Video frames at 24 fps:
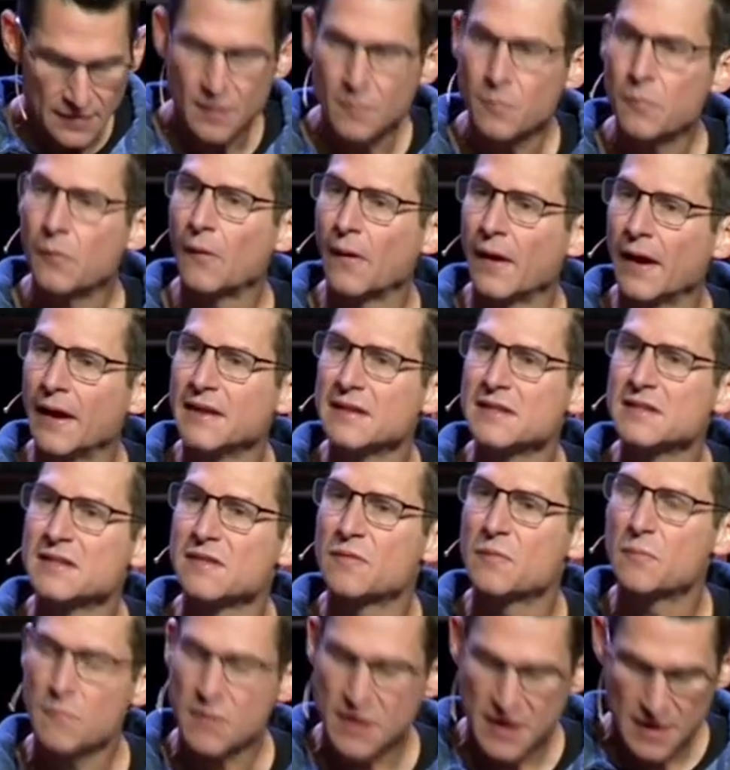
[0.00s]
the praise
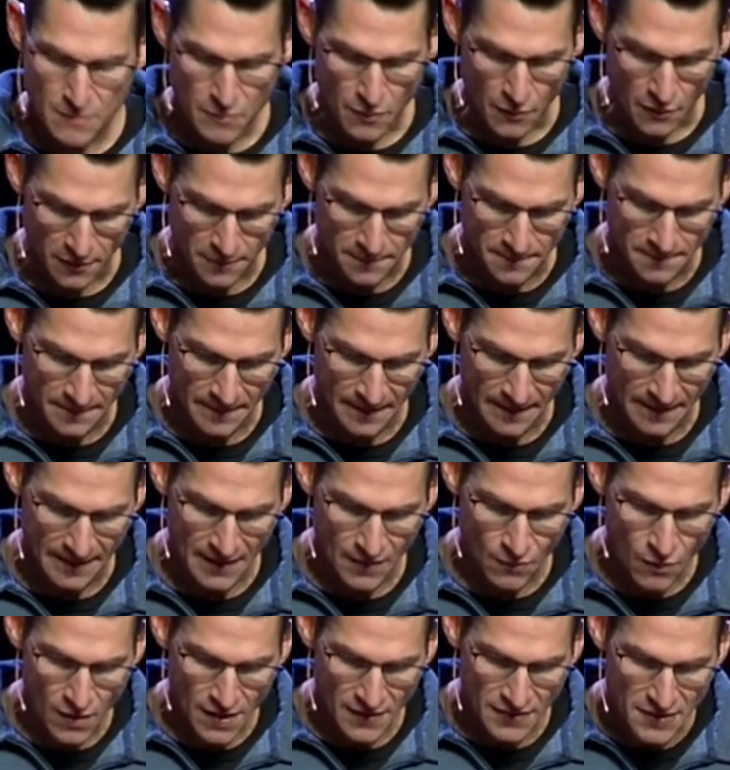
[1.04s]
of people. They
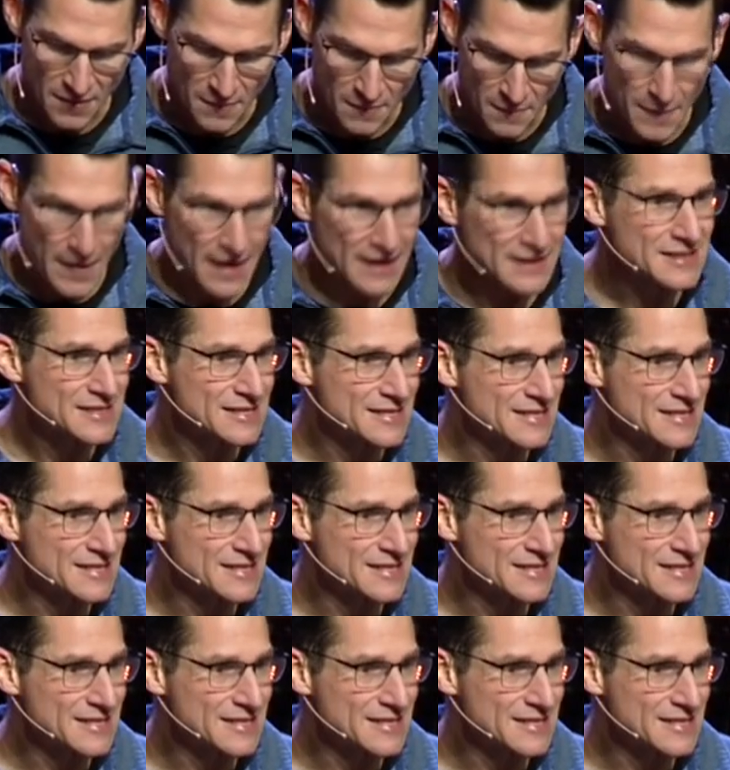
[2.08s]
want the best